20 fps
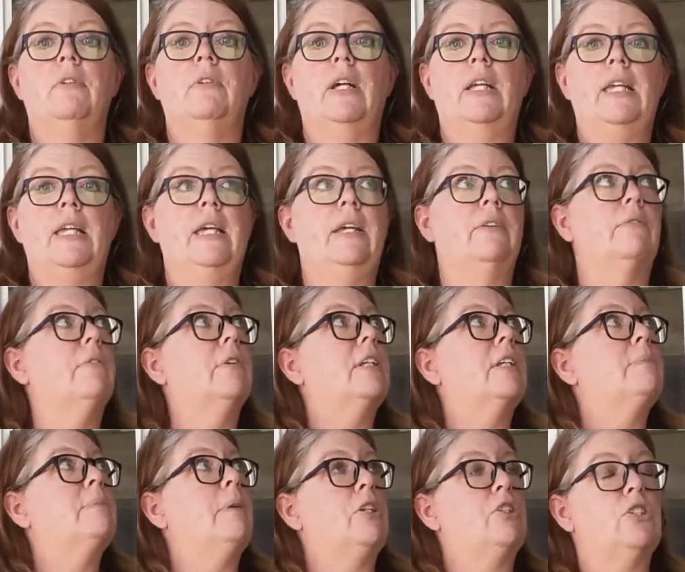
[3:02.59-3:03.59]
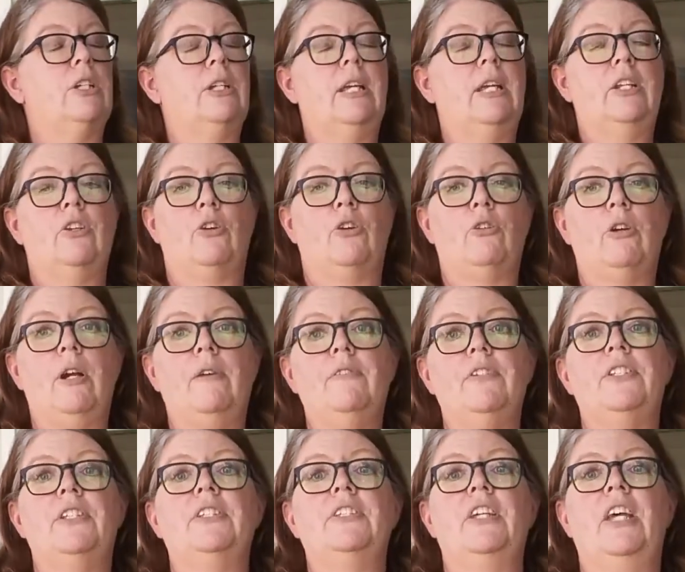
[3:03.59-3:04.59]
again, especially in your
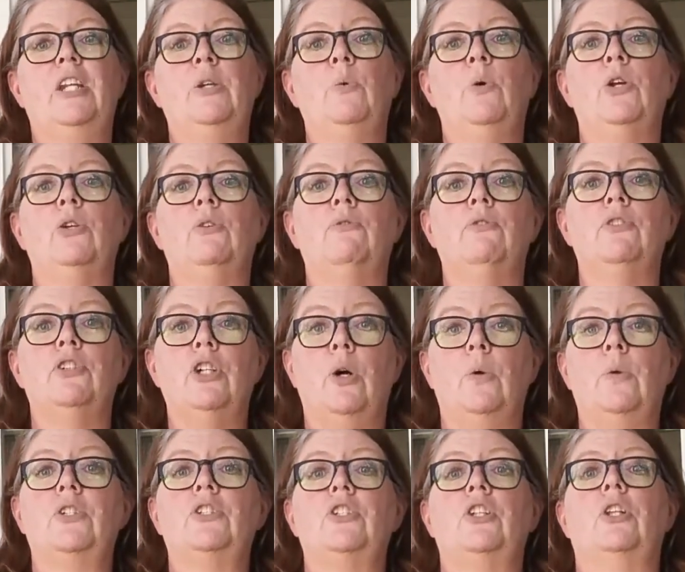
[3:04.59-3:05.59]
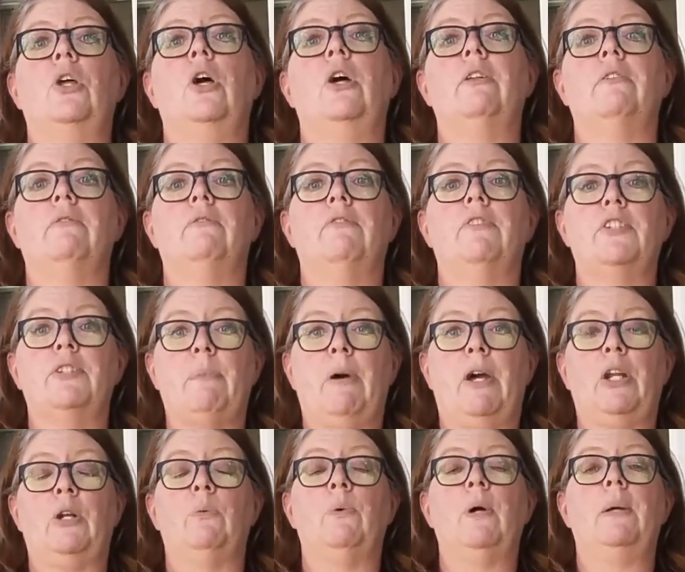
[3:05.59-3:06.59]
crevices, anywhere you've noticed a lot of the
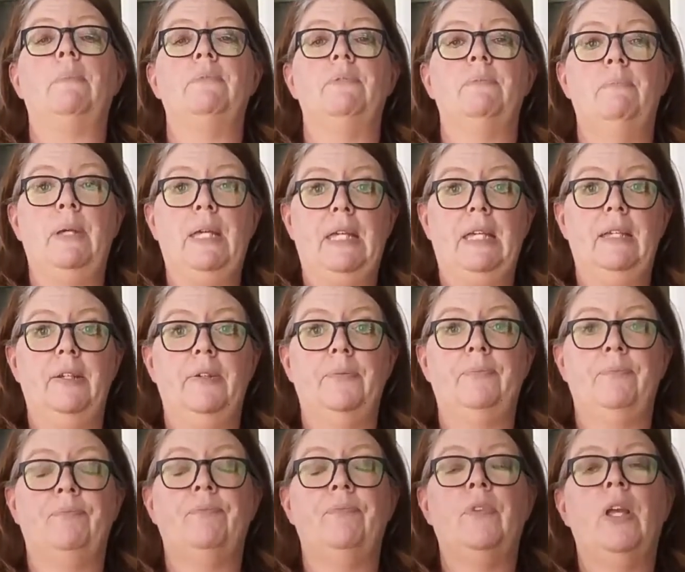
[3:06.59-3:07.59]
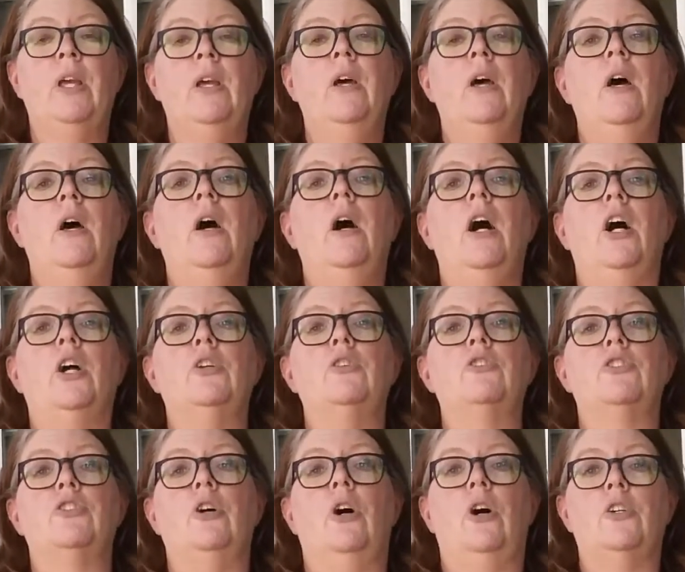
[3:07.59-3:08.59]
spider webs being. You
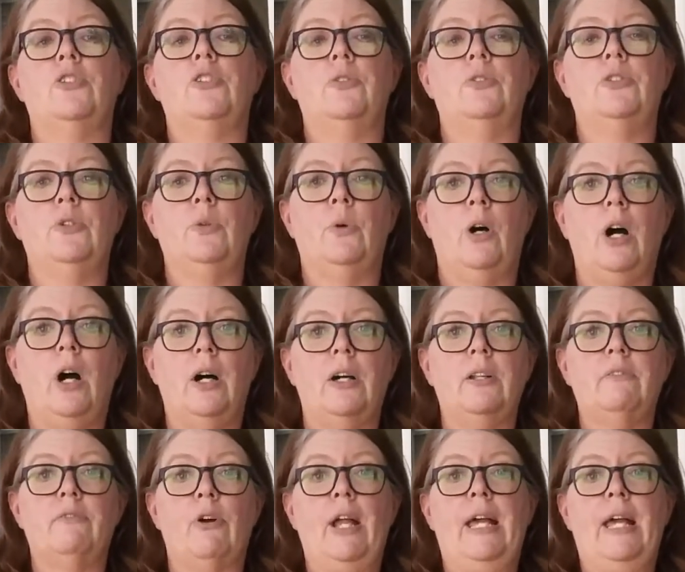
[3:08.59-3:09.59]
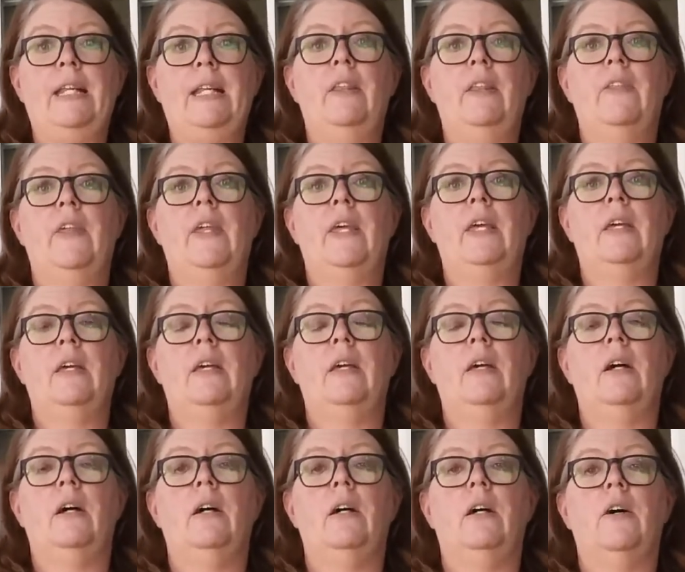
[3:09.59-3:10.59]
should also do a hunt for
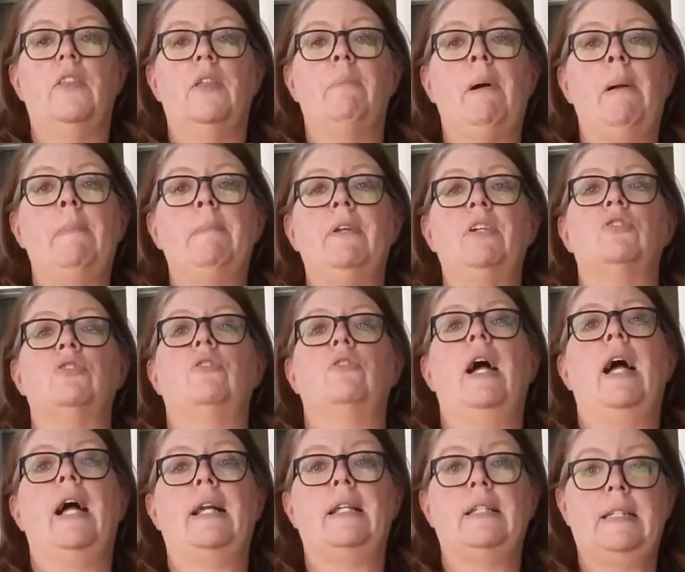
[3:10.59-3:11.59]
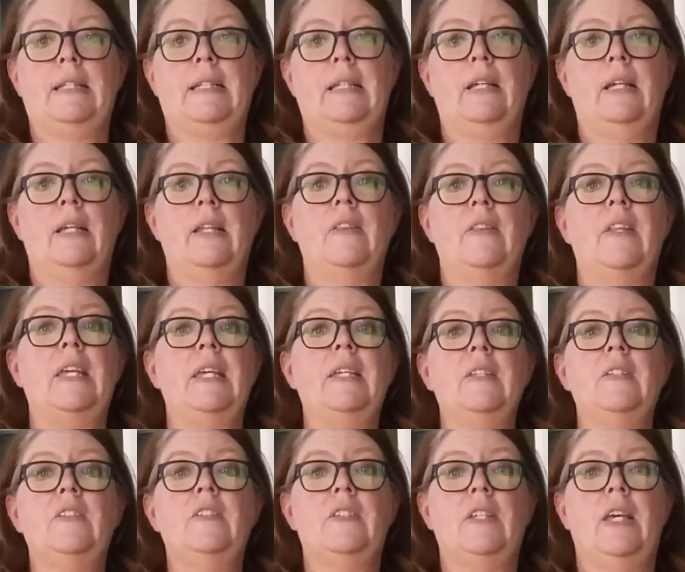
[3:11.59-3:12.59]
anything that might be attracting the
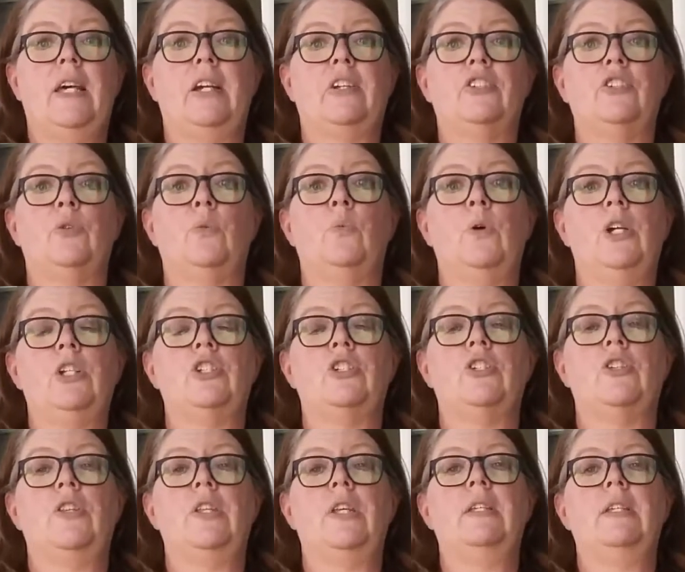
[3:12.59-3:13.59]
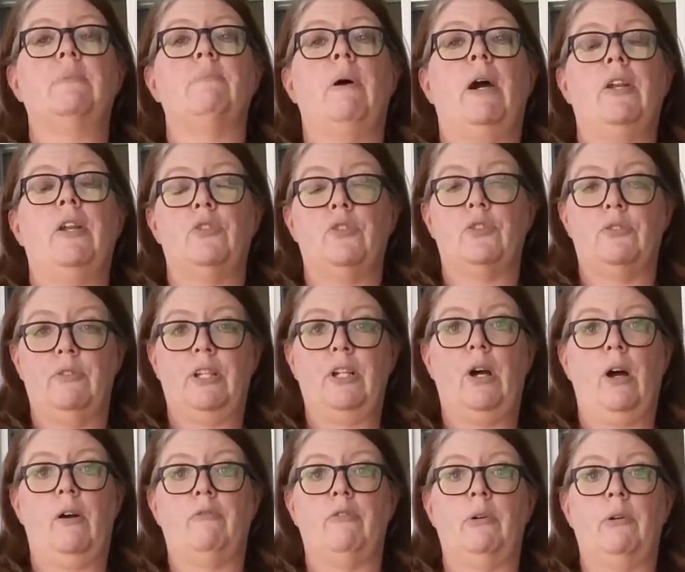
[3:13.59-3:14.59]
insects which the spiders feed
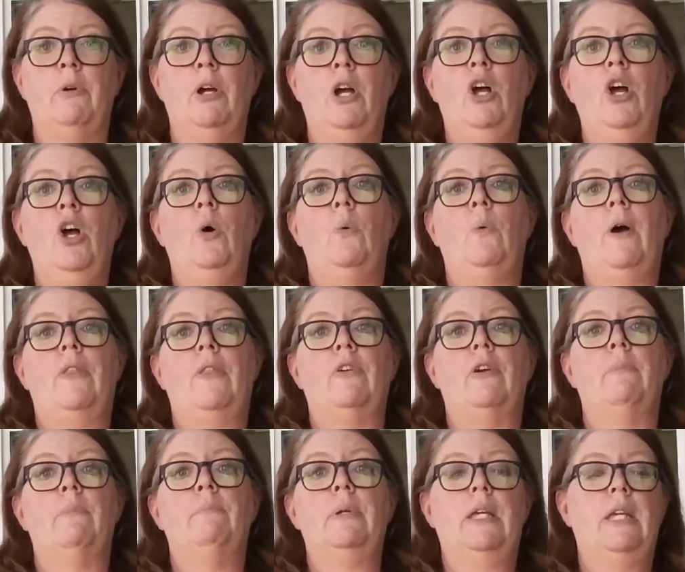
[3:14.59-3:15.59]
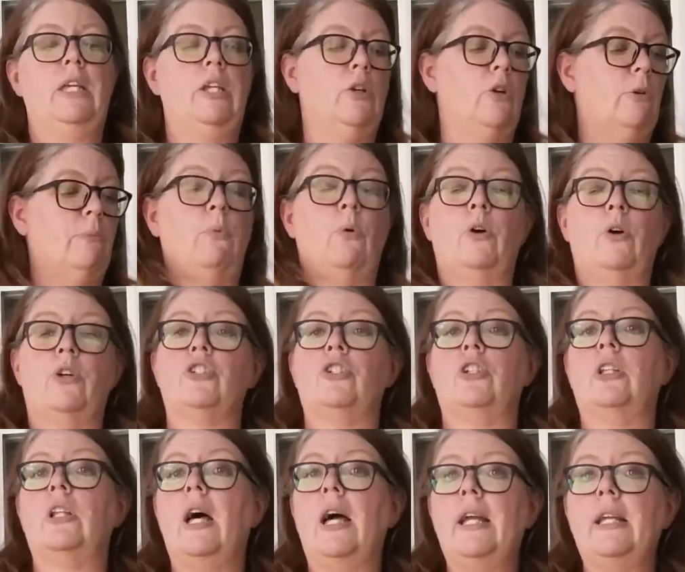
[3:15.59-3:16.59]
off from, whether it be your porch
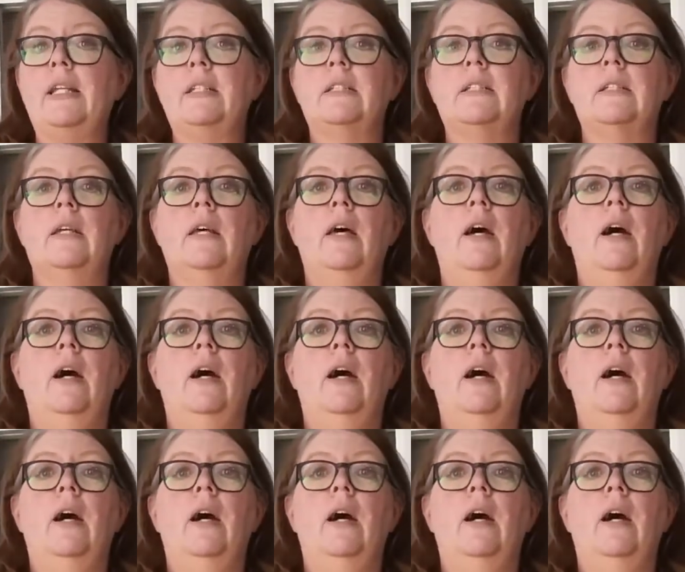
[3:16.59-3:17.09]
light,